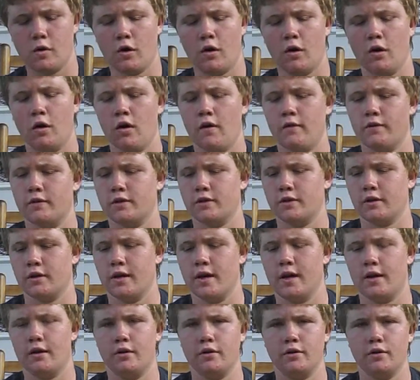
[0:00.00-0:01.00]

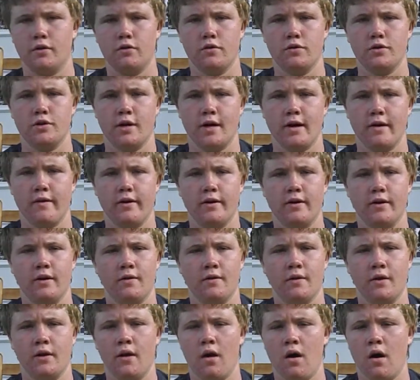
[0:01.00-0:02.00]
Obviously, I done told you how I
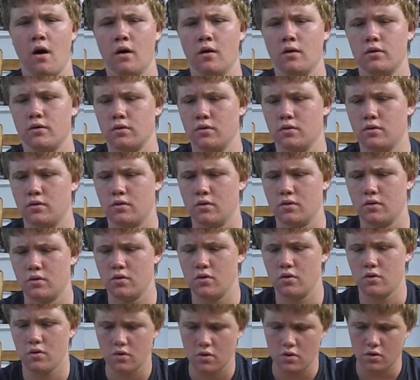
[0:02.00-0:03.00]
done the knock.
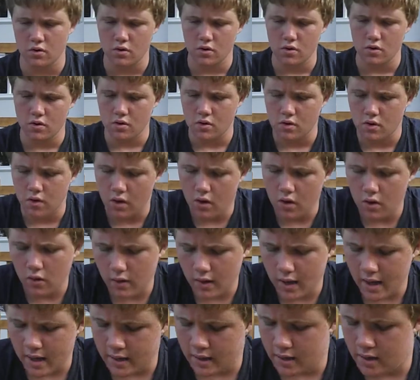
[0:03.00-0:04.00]
All
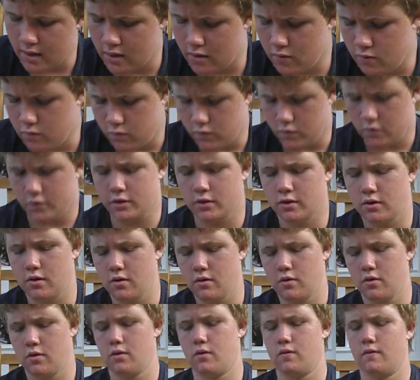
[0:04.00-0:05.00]
I did was,
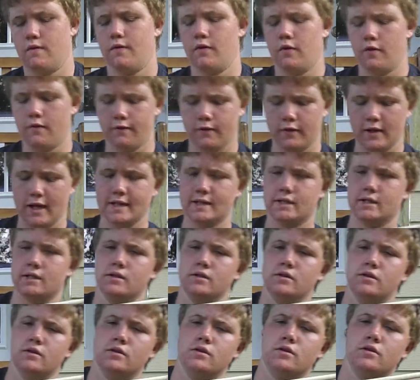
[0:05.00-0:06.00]
for the
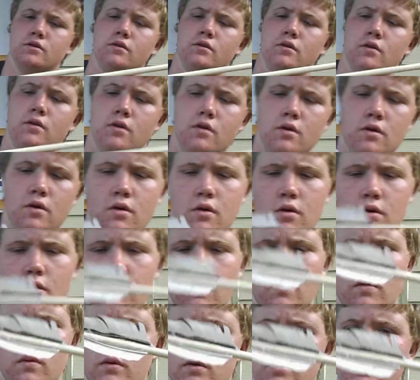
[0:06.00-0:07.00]
fletching,
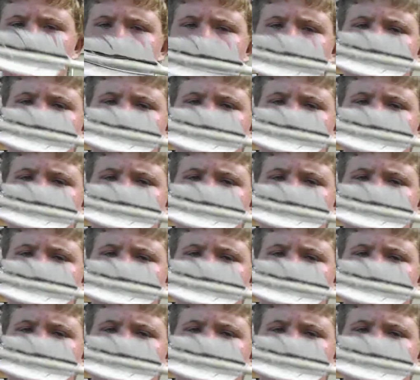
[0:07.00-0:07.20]
was